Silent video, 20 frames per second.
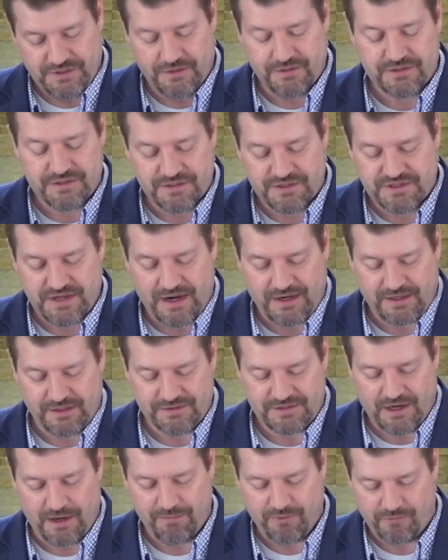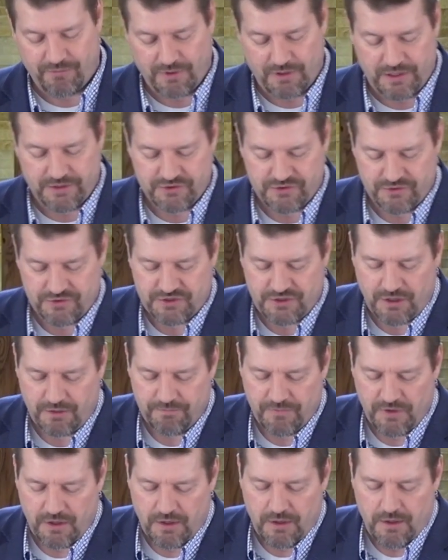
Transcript: Here's the second type of relationship